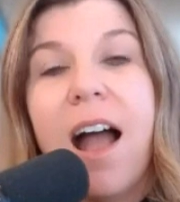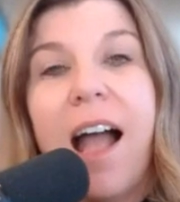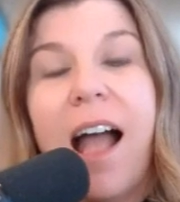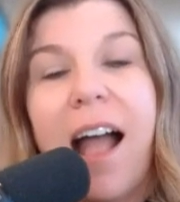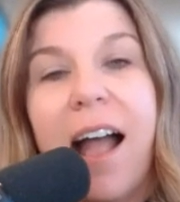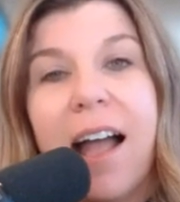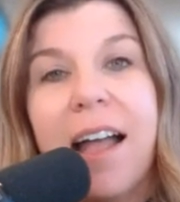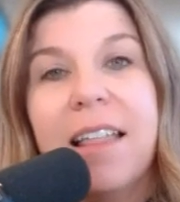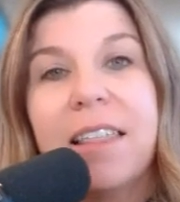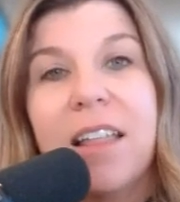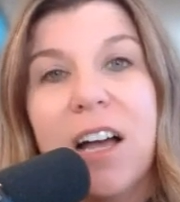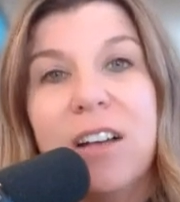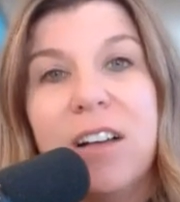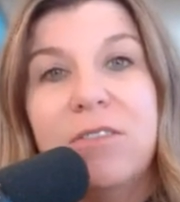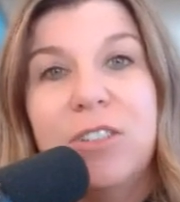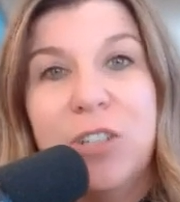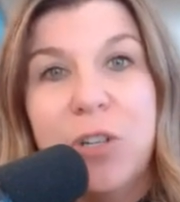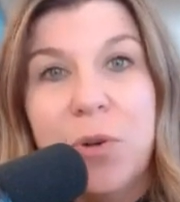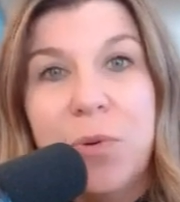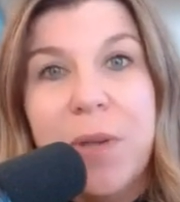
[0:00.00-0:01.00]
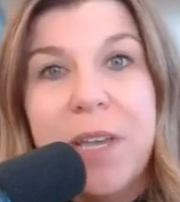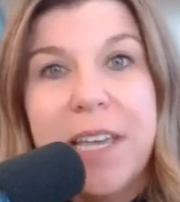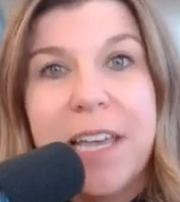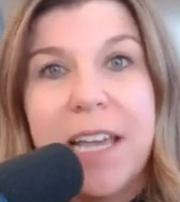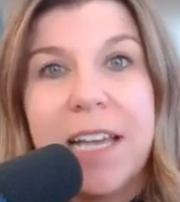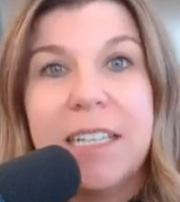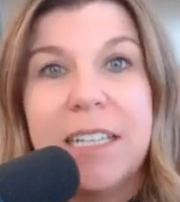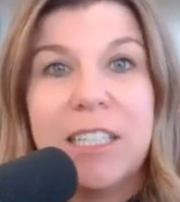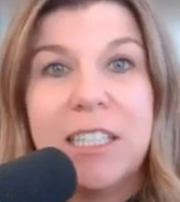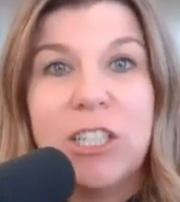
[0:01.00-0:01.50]
I love doing
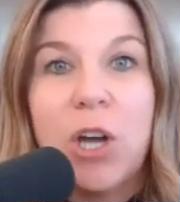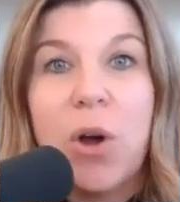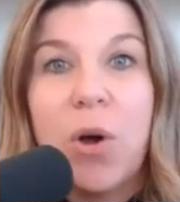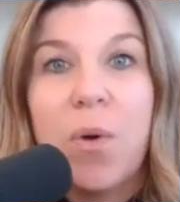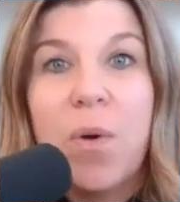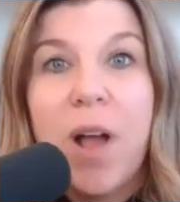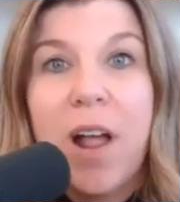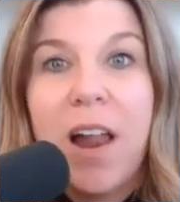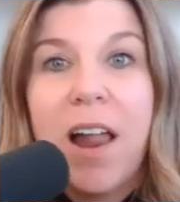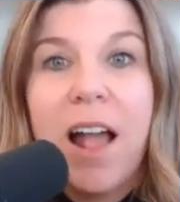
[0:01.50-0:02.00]
it. So